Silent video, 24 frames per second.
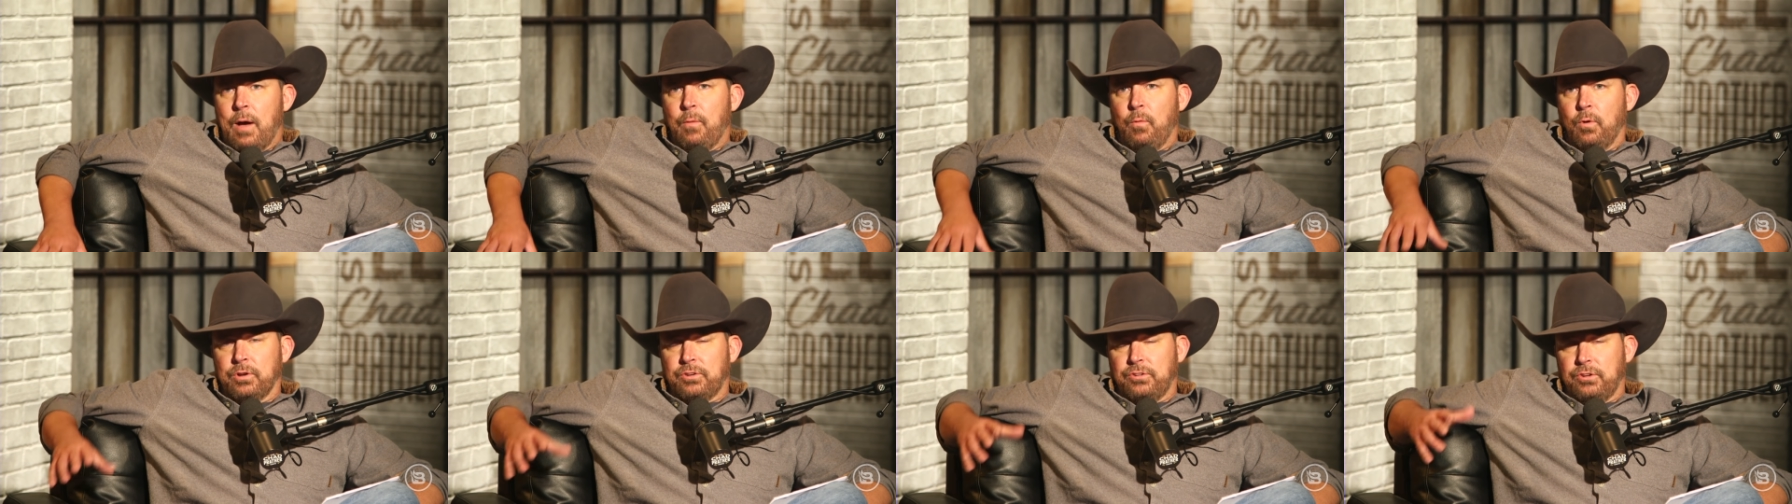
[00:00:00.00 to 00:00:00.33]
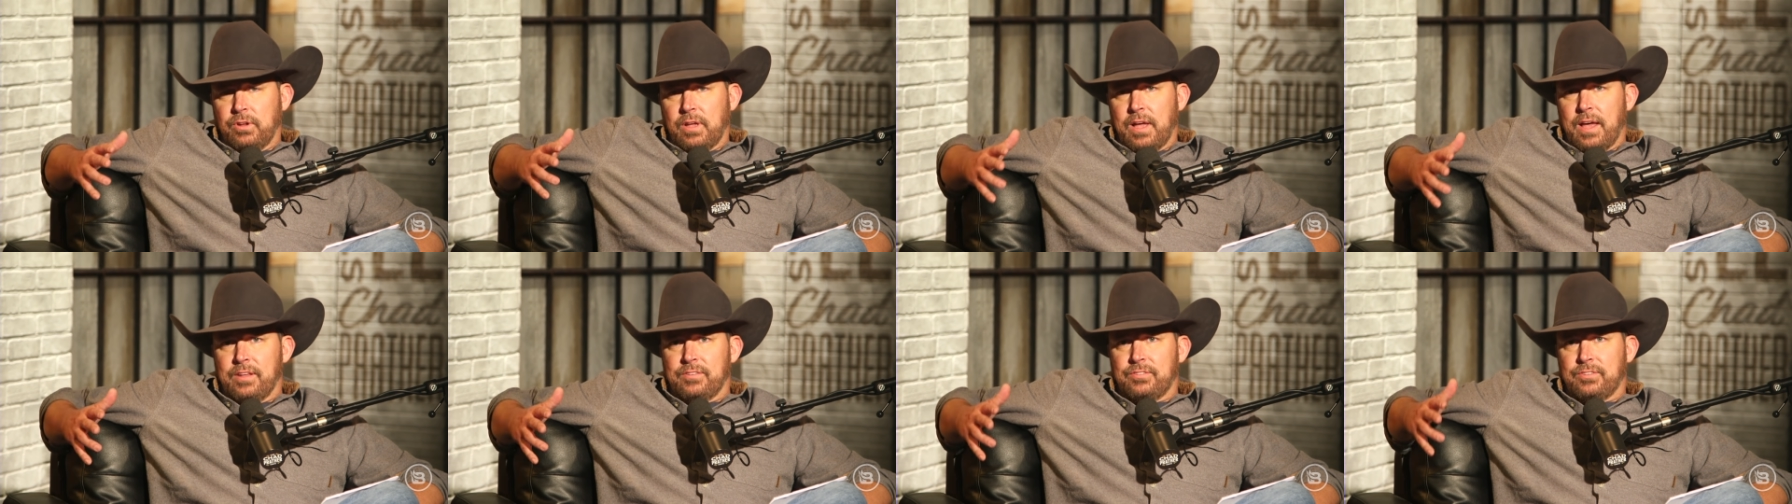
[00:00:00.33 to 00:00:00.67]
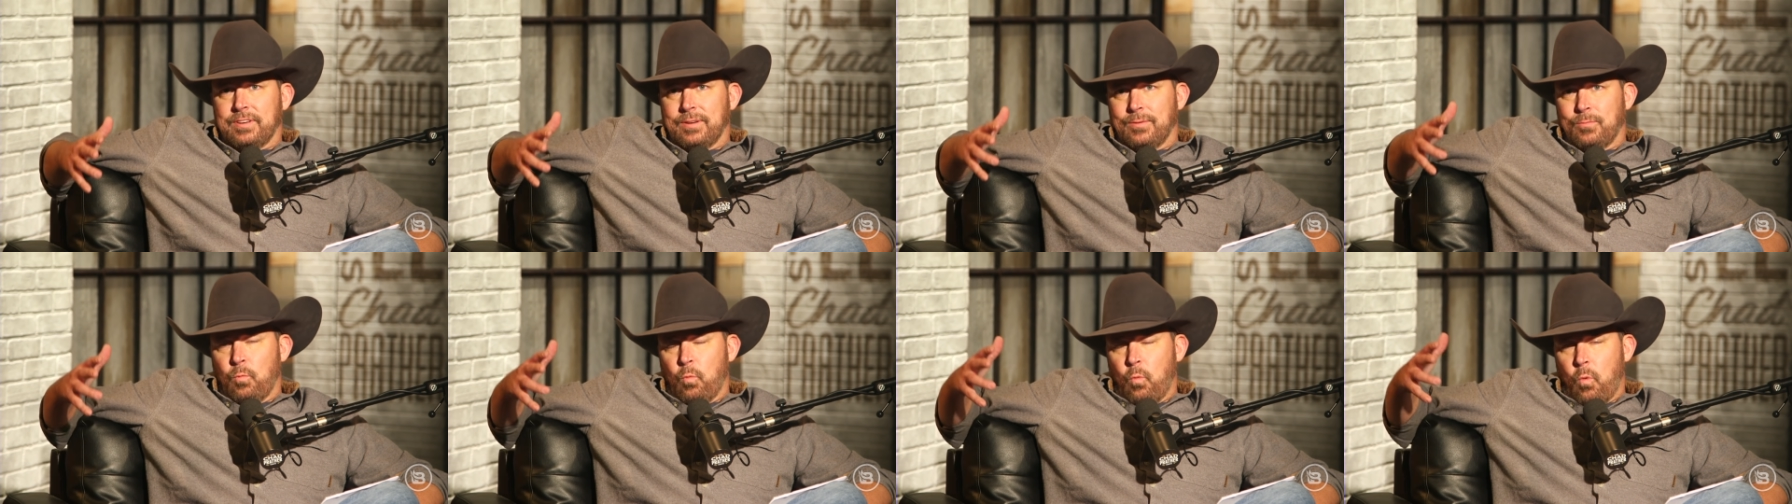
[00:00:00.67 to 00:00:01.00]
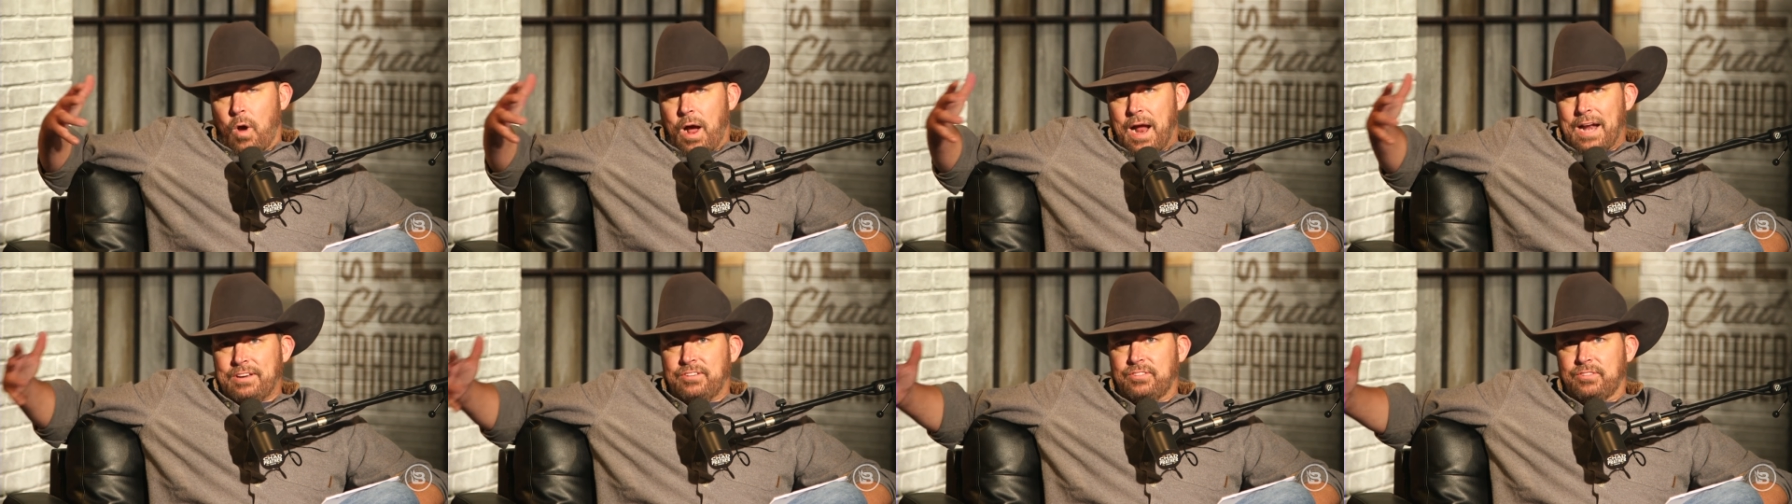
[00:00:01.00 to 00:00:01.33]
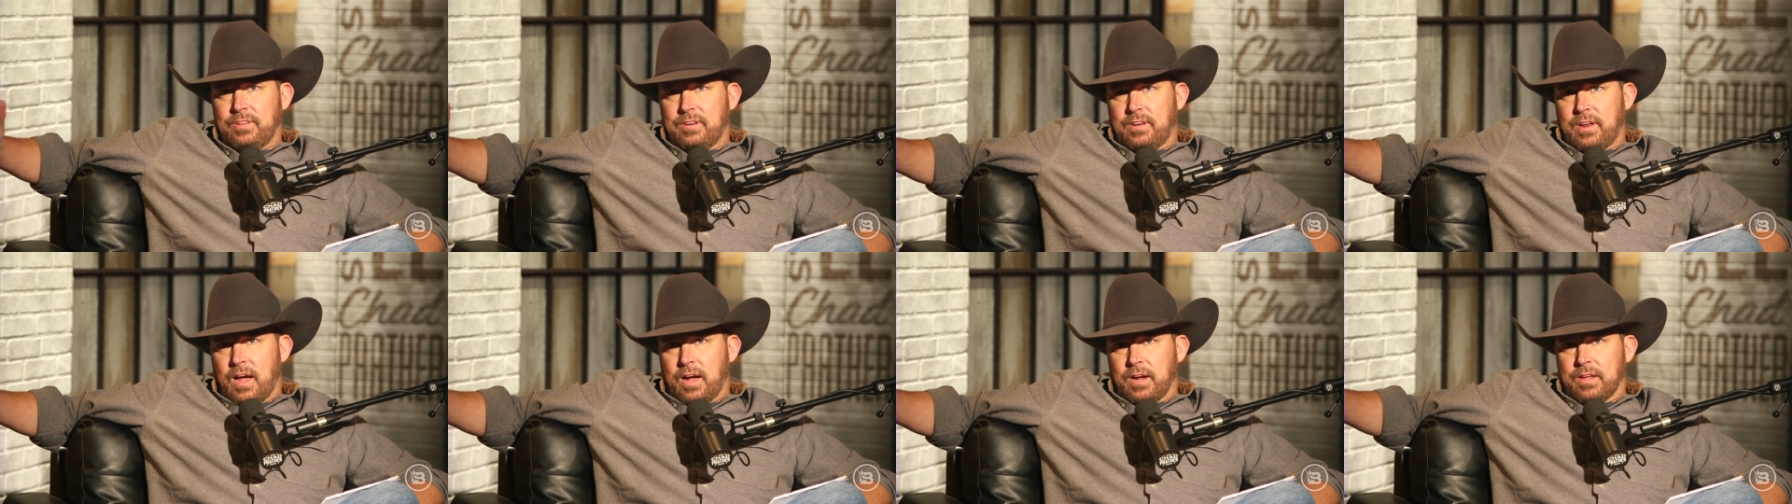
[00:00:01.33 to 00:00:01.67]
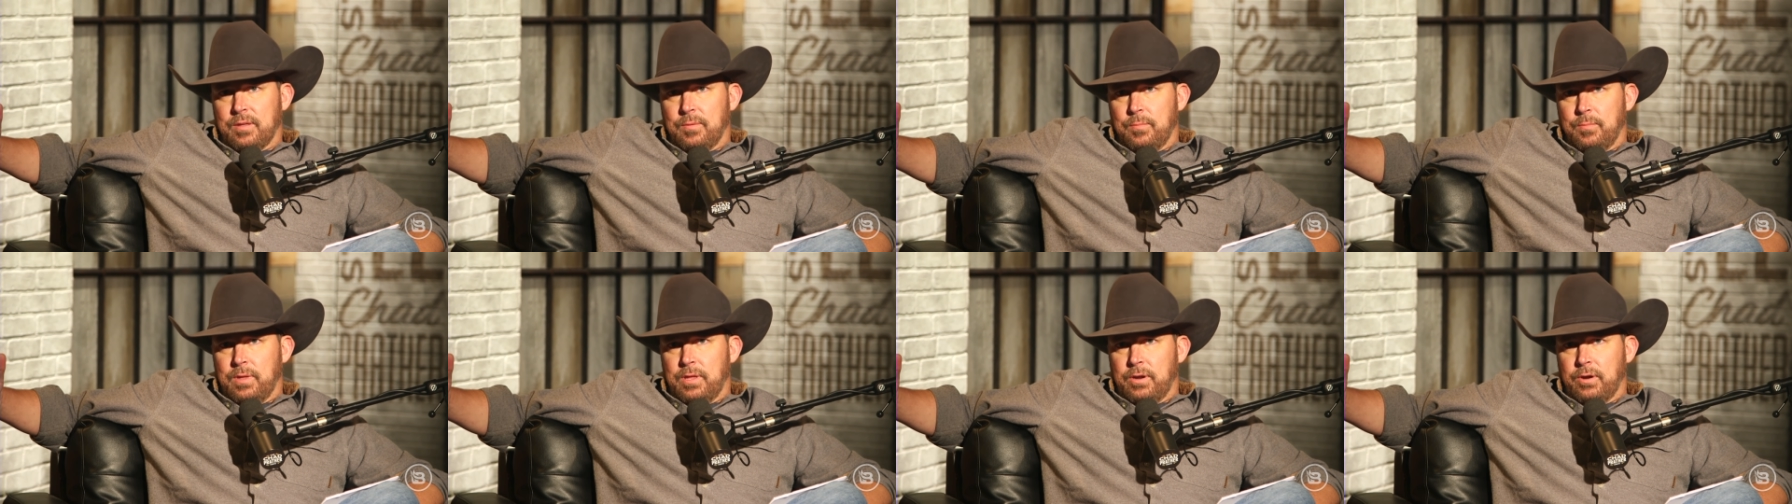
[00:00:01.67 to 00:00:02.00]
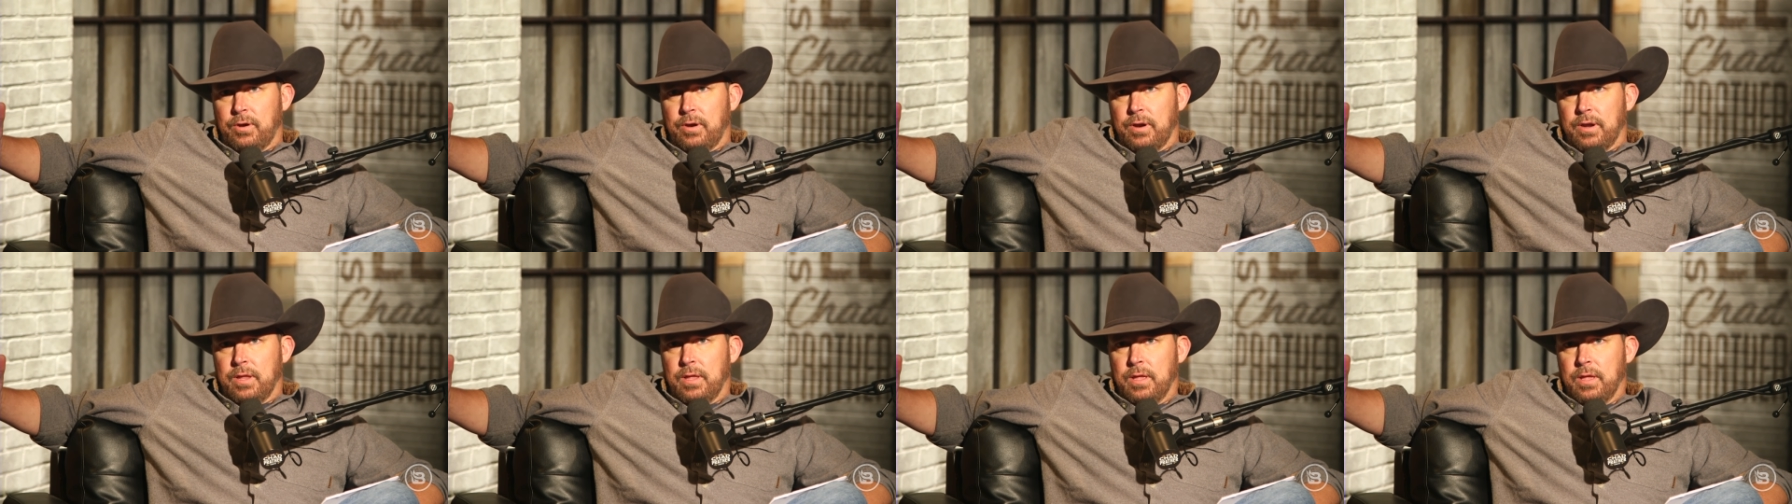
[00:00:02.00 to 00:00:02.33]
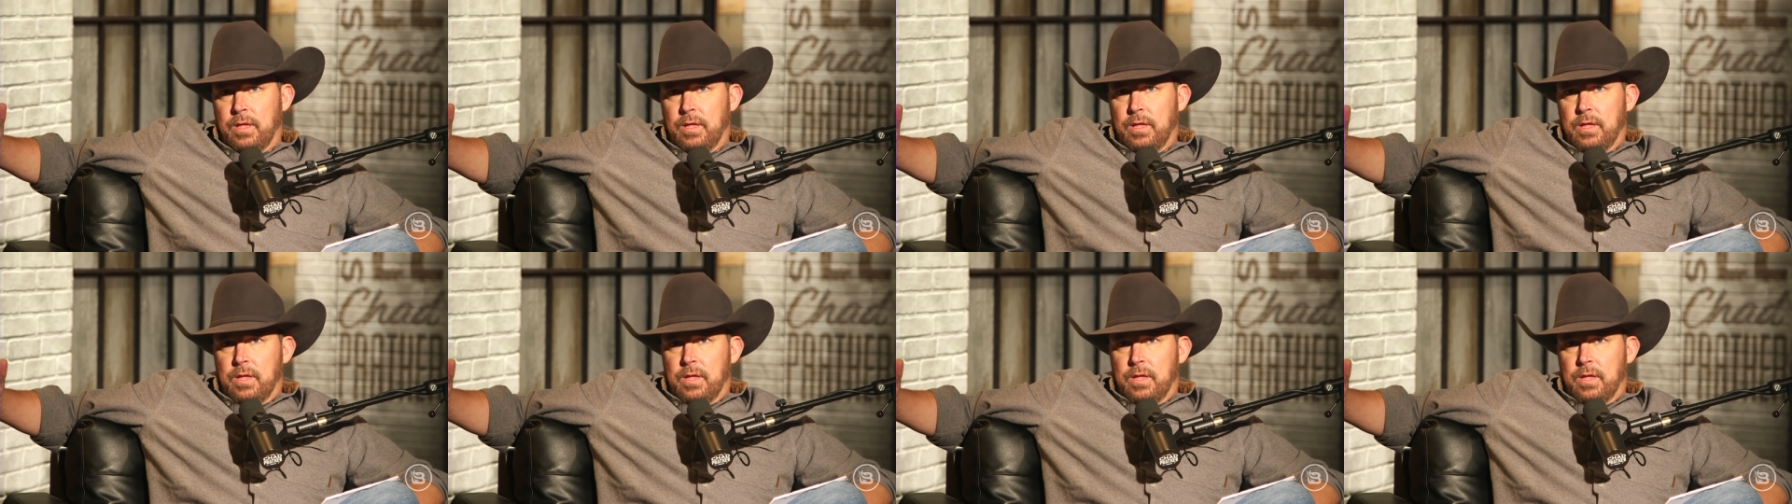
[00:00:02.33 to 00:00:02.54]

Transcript: I want you guys to watch the documentary.